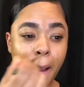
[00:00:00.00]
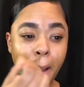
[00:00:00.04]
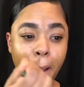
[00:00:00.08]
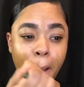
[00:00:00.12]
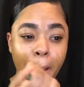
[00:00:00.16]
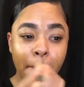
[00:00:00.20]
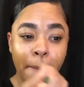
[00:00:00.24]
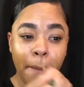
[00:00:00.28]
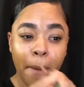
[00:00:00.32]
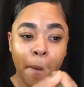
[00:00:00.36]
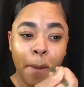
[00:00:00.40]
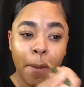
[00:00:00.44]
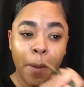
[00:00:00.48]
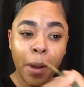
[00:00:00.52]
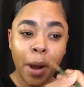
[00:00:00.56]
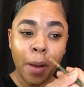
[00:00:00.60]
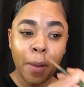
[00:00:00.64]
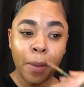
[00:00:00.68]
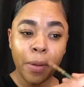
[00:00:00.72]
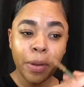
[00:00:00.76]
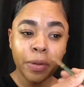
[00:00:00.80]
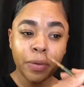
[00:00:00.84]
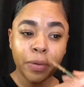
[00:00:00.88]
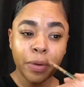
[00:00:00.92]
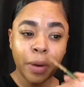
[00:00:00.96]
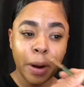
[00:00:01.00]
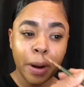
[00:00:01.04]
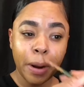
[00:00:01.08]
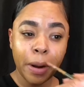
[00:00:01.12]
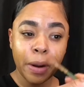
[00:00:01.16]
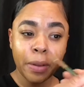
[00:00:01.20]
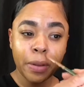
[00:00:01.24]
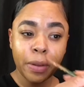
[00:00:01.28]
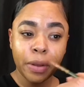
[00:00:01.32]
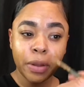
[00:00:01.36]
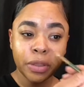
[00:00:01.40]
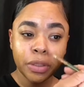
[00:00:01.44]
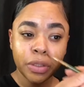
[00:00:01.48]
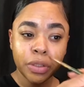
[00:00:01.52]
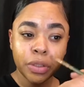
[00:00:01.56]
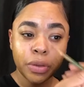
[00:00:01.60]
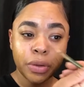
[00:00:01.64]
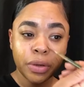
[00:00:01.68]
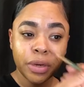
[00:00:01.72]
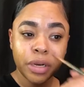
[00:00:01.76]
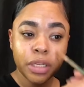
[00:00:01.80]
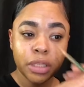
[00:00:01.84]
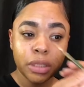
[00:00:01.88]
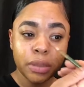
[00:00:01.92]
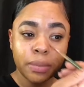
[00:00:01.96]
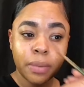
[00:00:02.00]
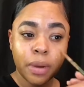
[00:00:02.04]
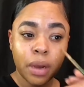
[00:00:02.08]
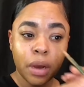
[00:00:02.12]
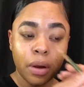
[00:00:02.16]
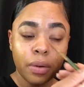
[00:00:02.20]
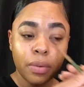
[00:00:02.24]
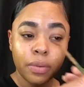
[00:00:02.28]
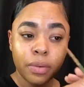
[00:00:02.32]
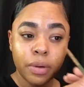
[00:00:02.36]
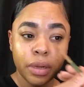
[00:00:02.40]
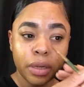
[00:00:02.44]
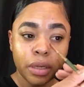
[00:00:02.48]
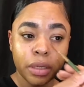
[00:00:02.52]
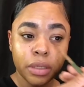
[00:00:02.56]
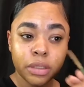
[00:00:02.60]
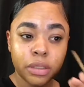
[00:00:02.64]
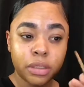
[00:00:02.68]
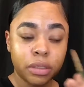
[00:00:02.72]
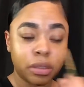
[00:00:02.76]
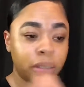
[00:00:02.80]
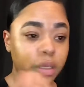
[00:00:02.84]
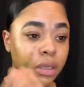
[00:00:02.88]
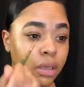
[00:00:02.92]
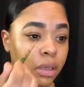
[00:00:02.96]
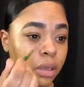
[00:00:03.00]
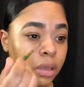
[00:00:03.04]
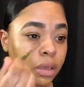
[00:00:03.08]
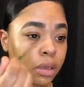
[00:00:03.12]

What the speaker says: Yeah, but what I was trying to talk to you guys about was,